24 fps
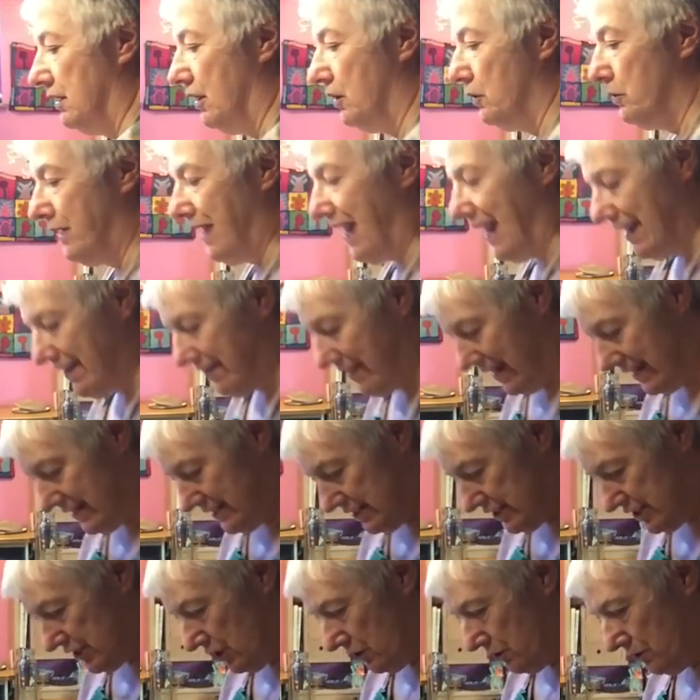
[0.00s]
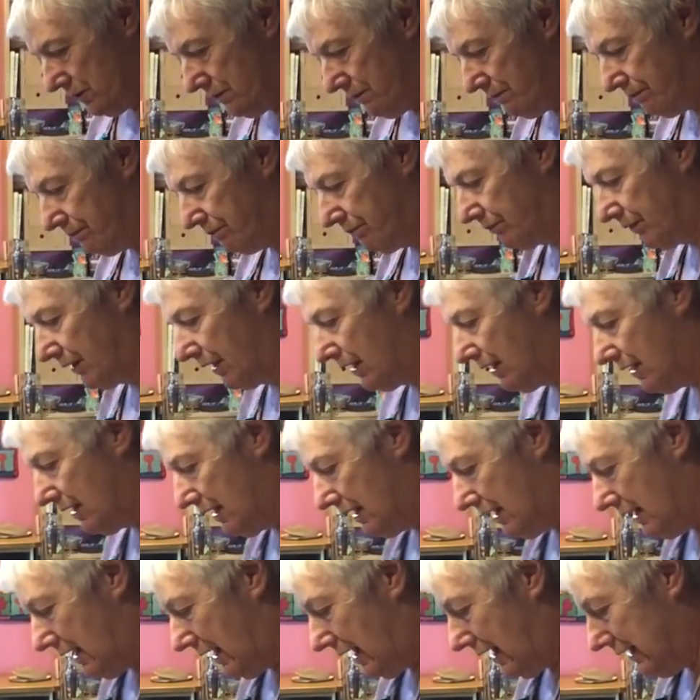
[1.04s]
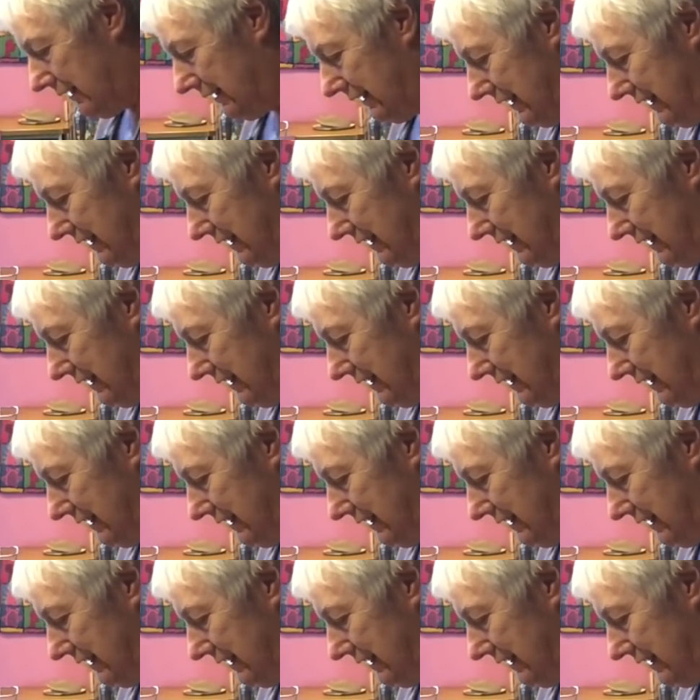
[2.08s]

Okay then, so I'll